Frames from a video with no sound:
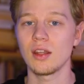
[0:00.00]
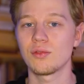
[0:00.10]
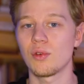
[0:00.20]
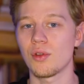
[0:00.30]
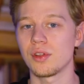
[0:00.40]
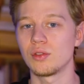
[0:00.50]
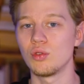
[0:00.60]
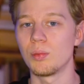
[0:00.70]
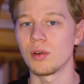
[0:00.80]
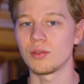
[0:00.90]
And for the
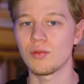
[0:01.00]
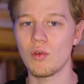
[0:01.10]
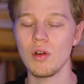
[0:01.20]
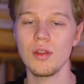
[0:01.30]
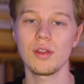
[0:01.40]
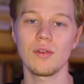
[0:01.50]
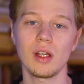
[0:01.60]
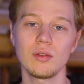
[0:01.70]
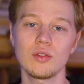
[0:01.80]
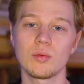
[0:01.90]
2.4, the
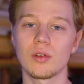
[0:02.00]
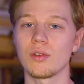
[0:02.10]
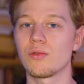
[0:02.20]
values were